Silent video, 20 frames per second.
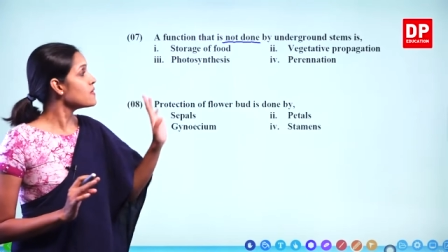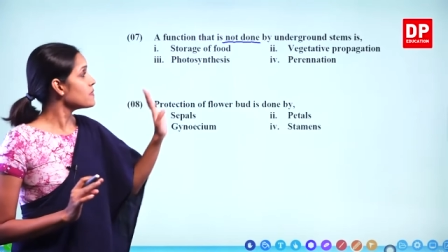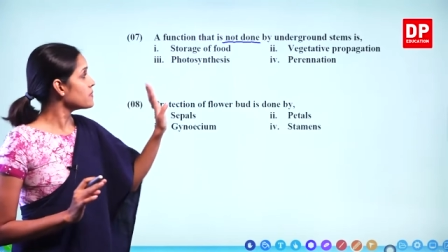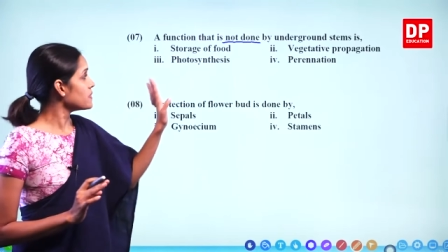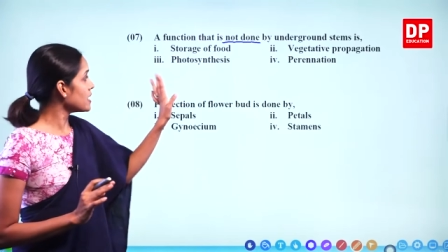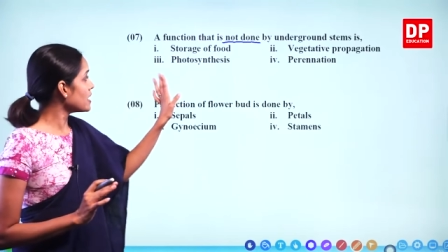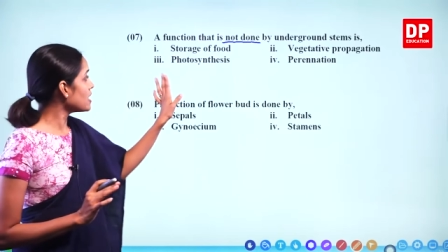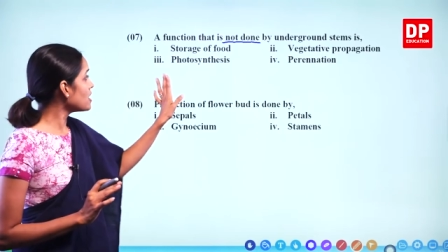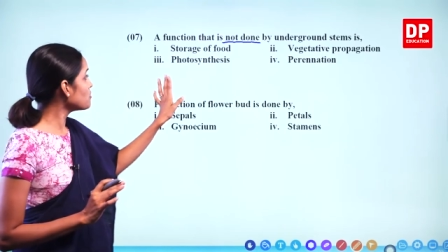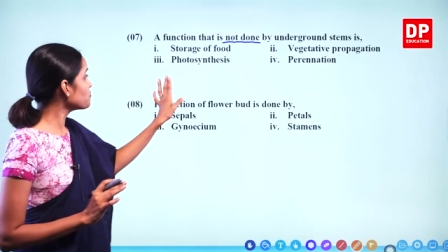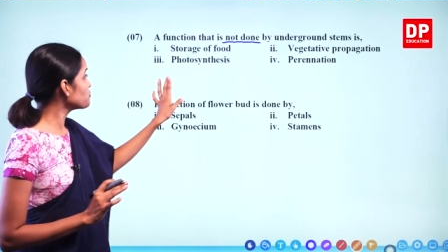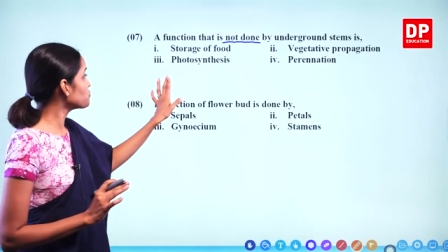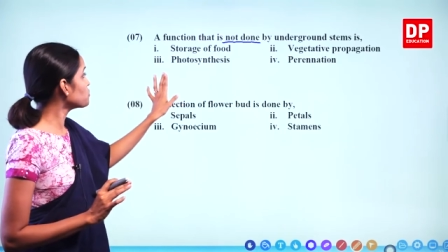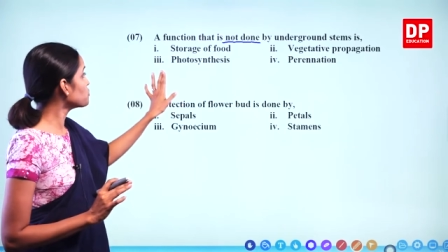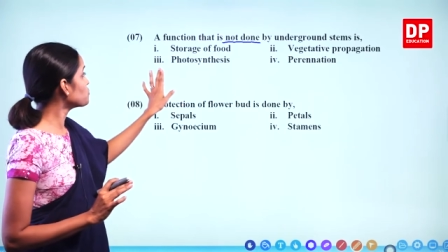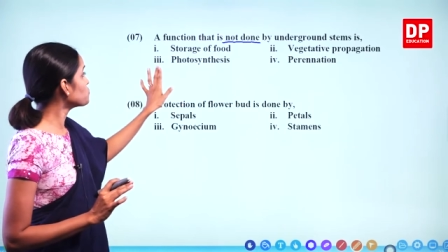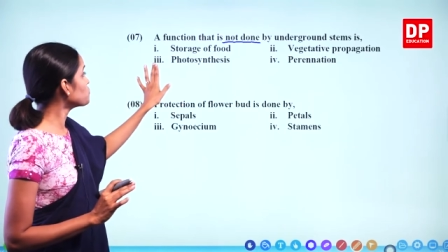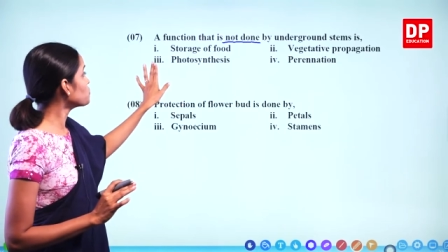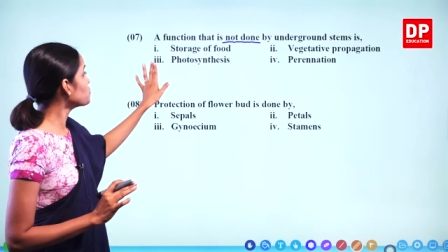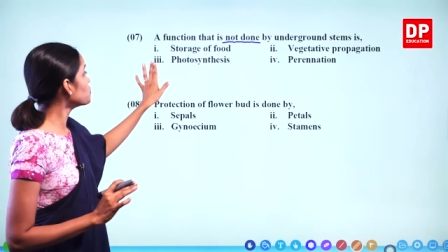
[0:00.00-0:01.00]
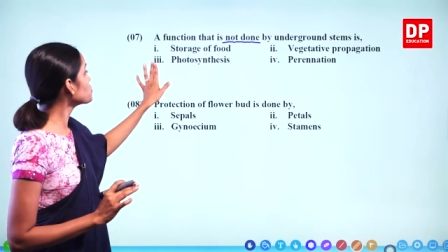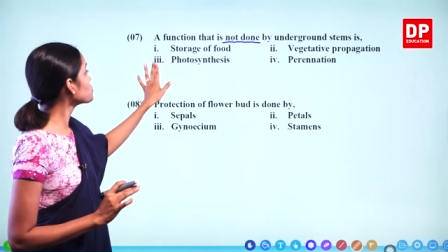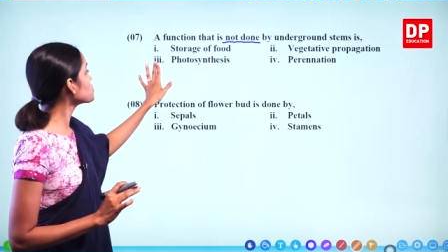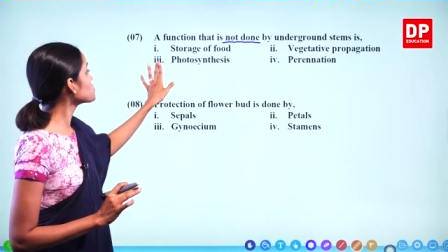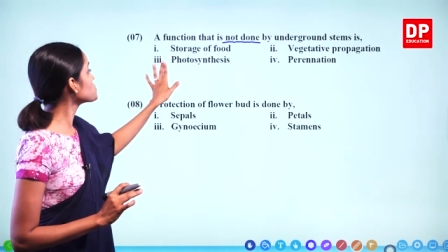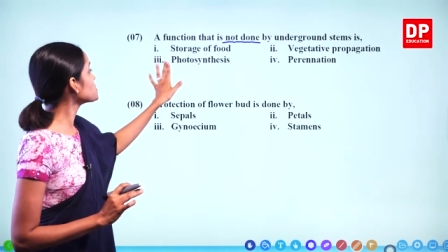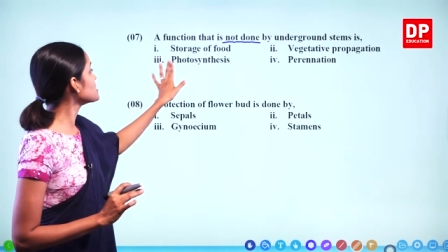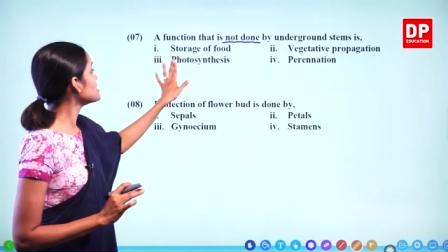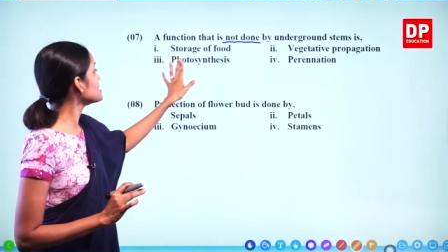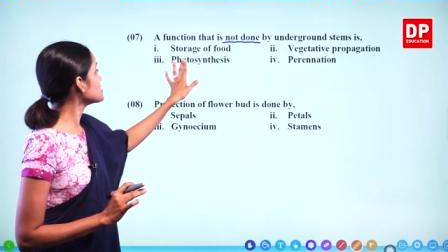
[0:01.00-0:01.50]
Therefore,
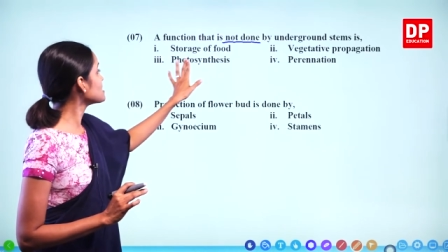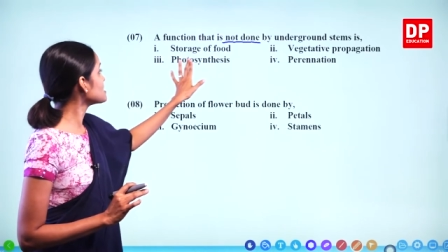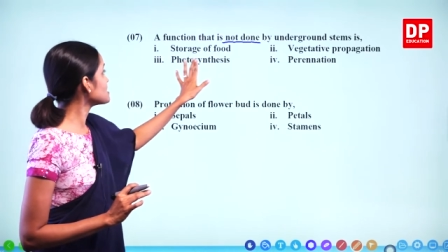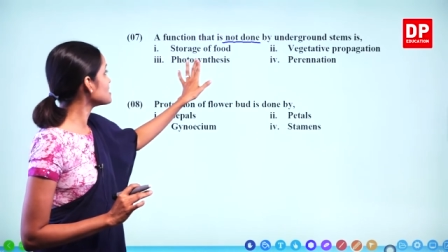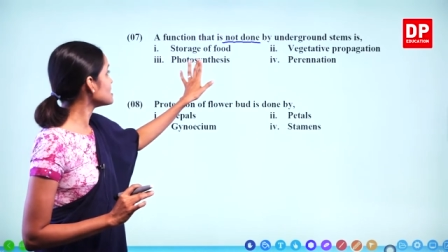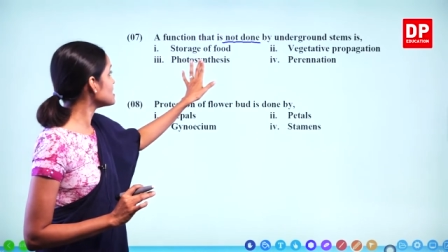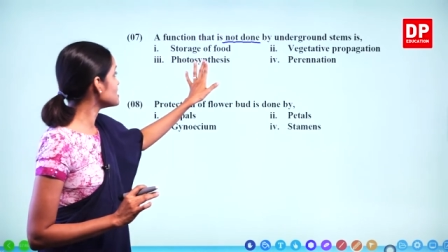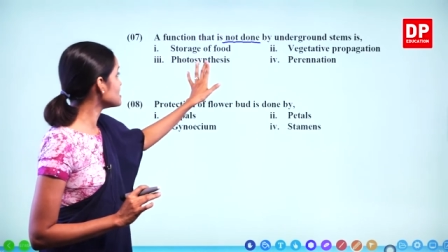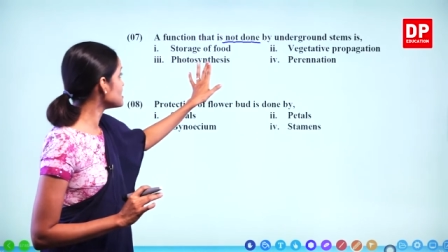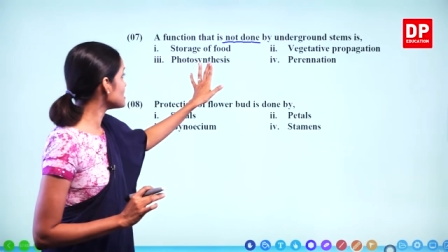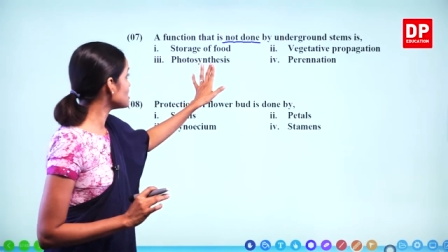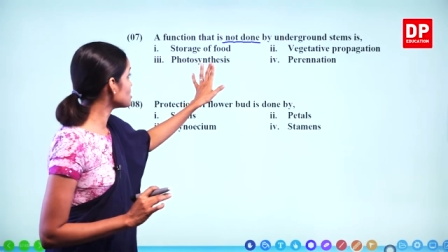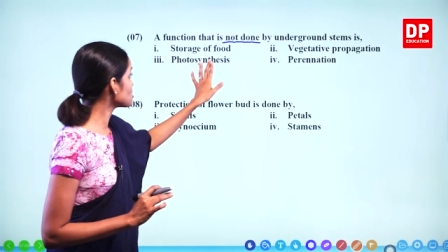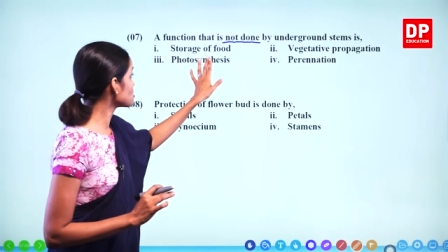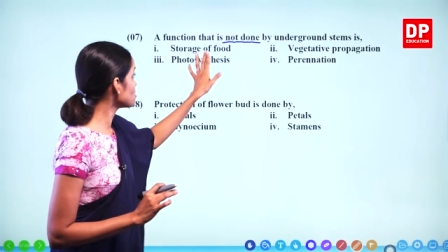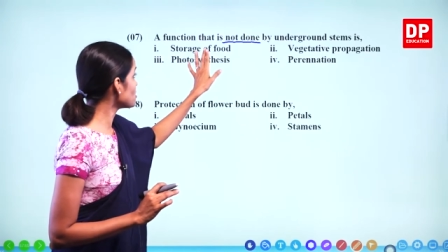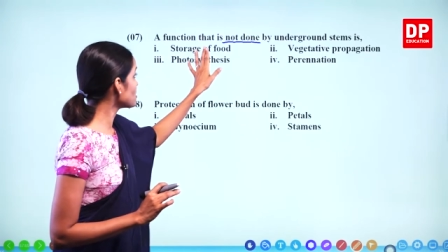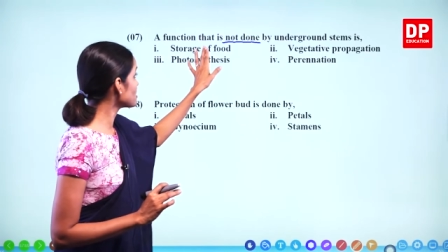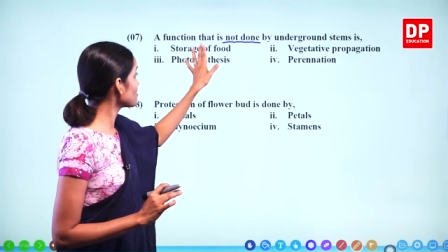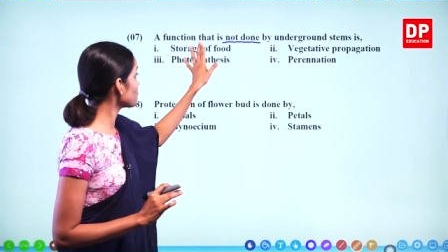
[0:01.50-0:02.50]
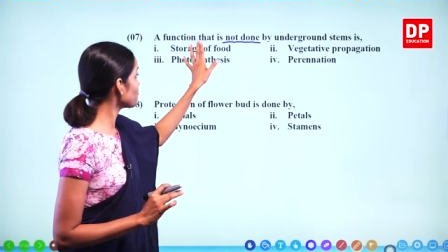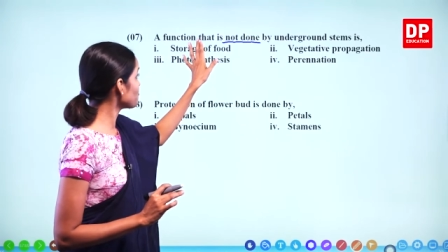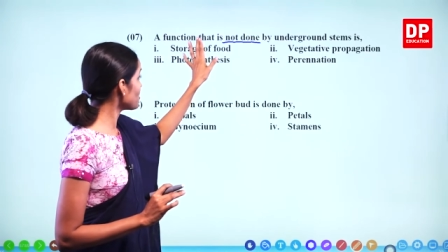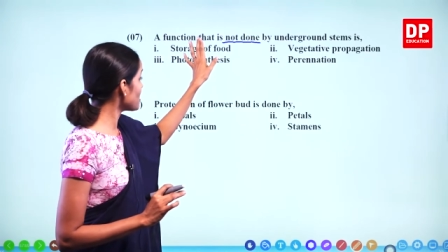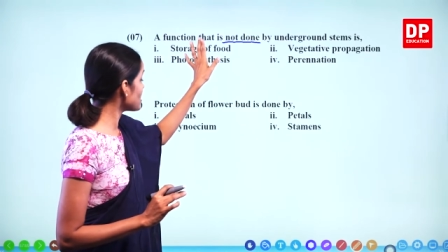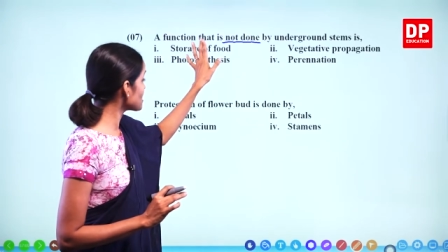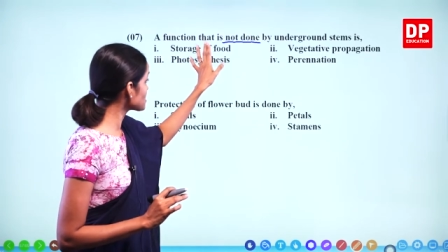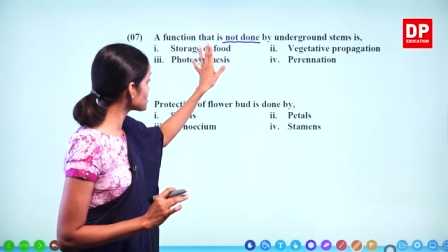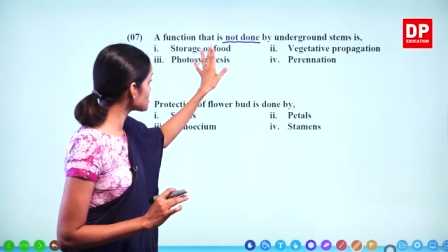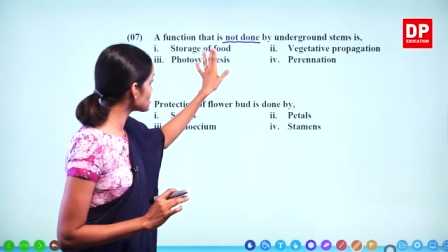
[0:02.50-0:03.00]
photosynthesis is not a
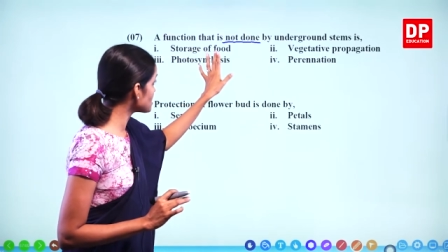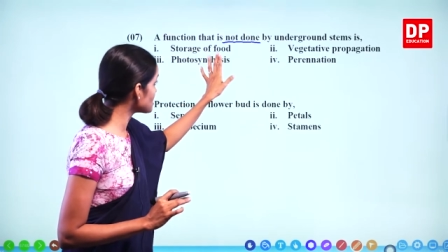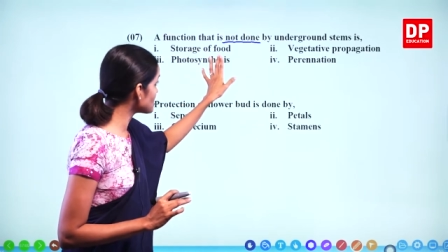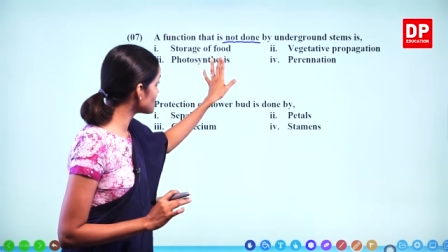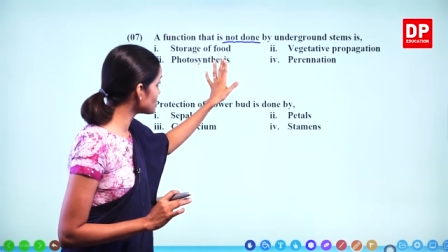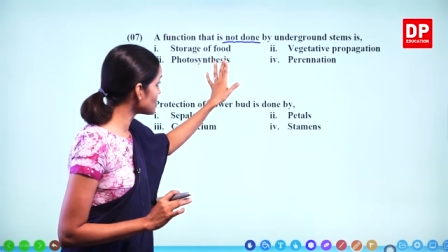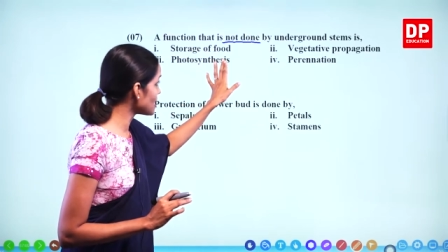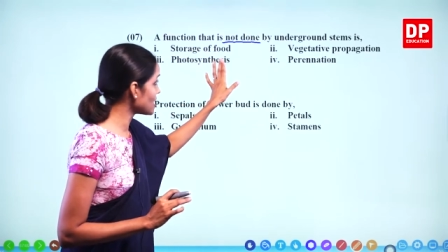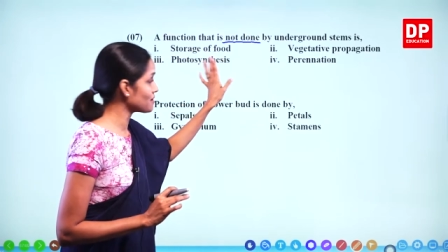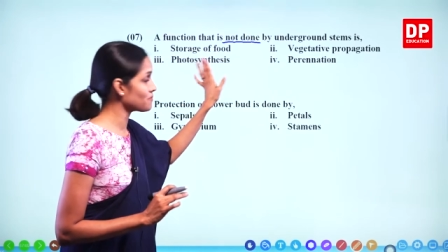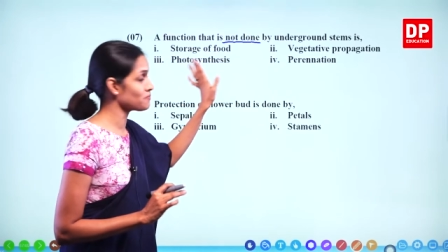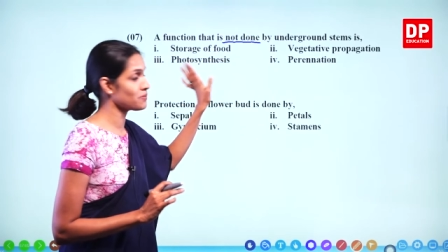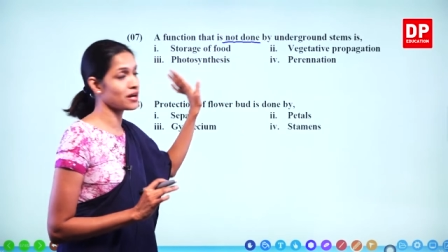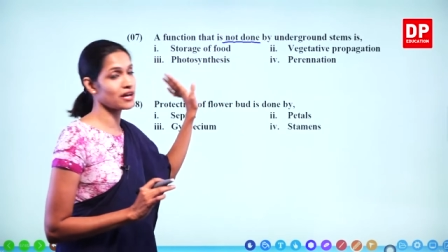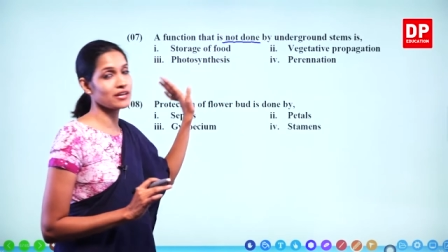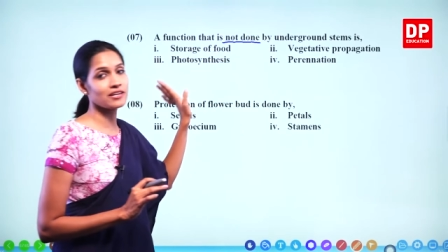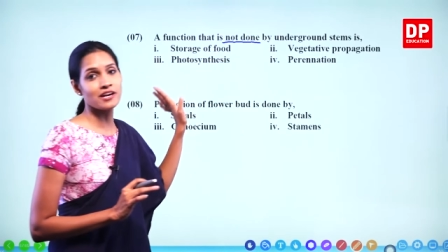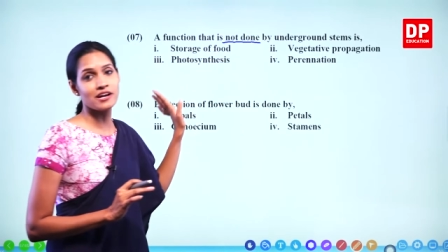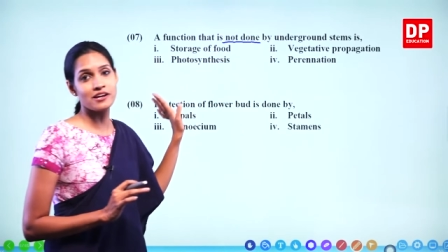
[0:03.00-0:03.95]
function done by